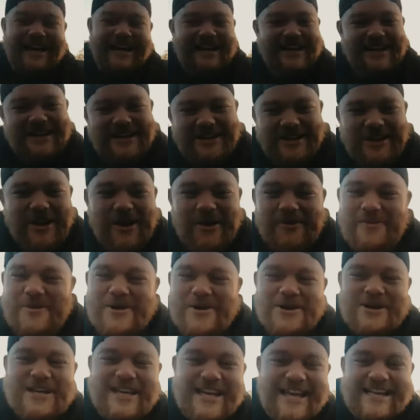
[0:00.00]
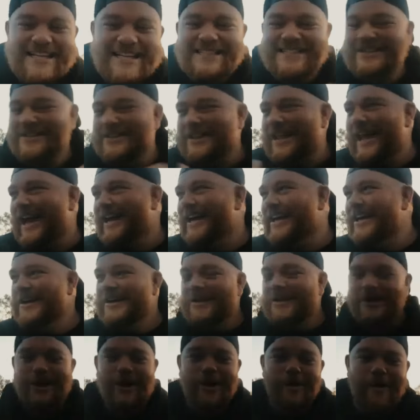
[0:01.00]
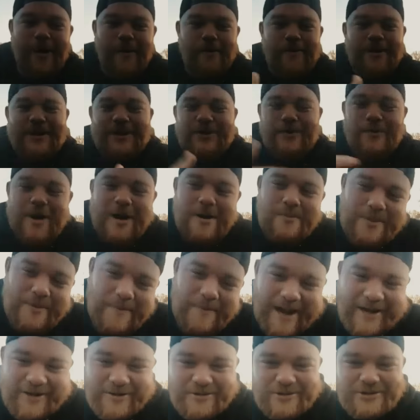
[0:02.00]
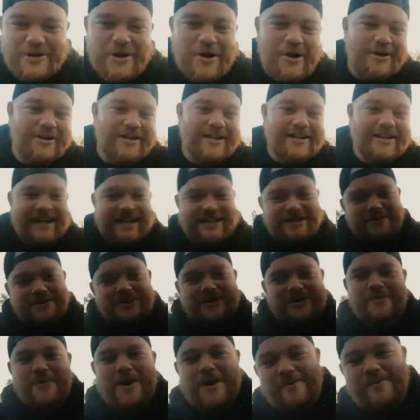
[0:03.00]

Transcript: you know, we were kids, so like, you know, one week you want to be Michael Jordan, and next week you right.